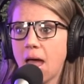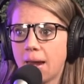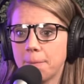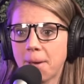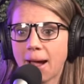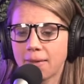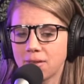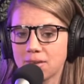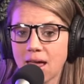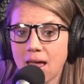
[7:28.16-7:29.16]
And back in
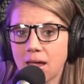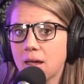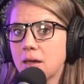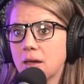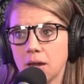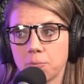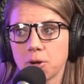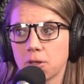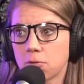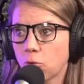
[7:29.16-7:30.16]
the day, in
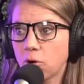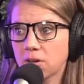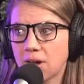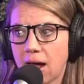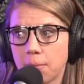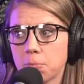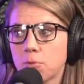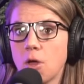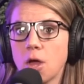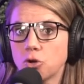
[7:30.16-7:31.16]
prehistoric
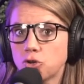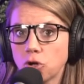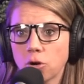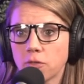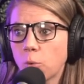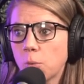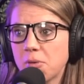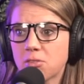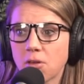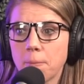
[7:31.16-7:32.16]
times, sure, there would
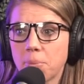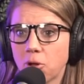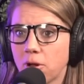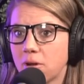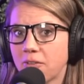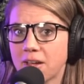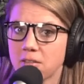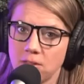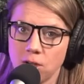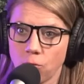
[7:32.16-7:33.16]
be some period of like
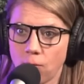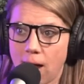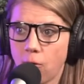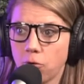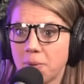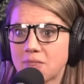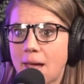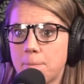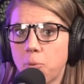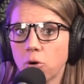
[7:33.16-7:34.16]
sitting around, but
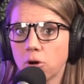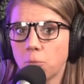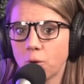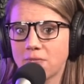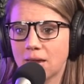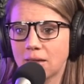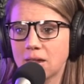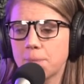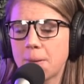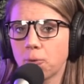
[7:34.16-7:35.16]
that boredom would then
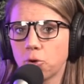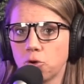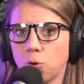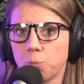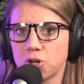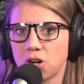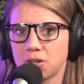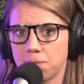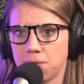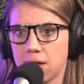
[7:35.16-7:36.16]
lead people to do
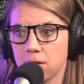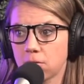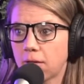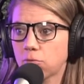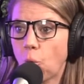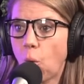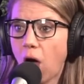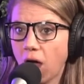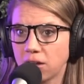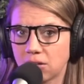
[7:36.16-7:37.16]
productive things. Let's go
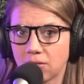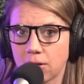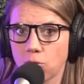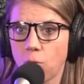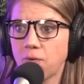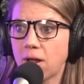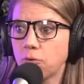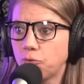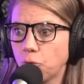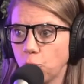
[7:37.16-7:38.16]
hunt. Let's go find
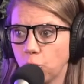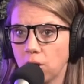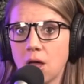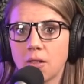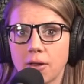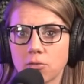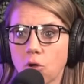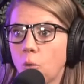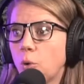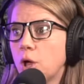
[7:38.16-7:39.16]
food. Let's
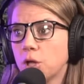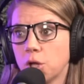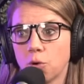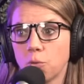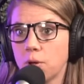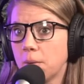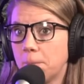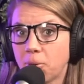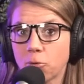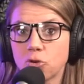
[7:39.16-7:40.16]
go, you know,
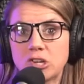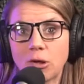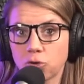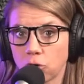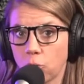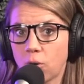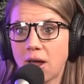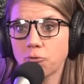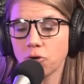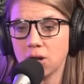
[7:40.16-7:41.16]
build shelter,
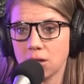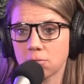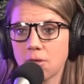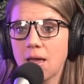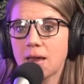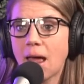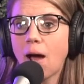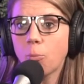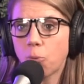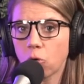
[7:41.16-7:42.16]
whatever it is.
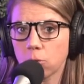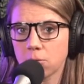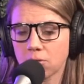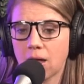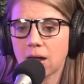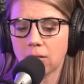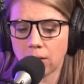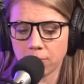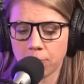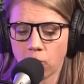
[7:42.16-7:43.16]
Now boredom is like,
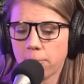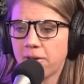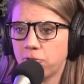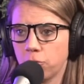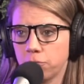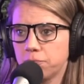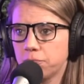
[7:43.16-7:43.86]
let me pull out my phone.